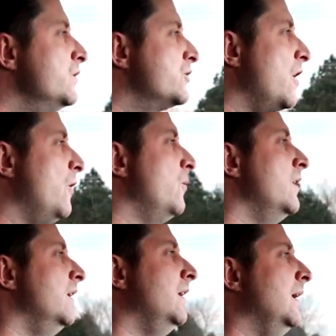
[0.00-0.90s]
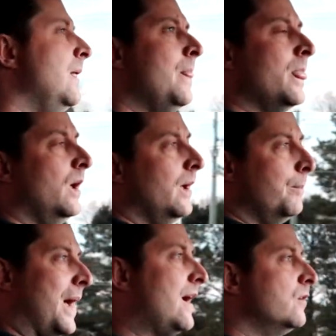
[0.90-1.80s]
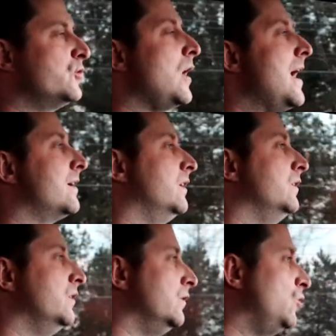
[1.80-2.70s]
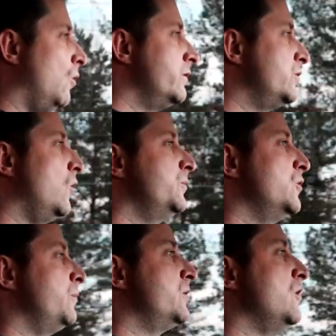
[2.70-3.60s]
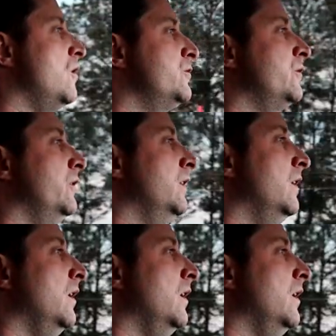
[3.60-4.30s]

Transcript: So back on track, TorqStorm supercharger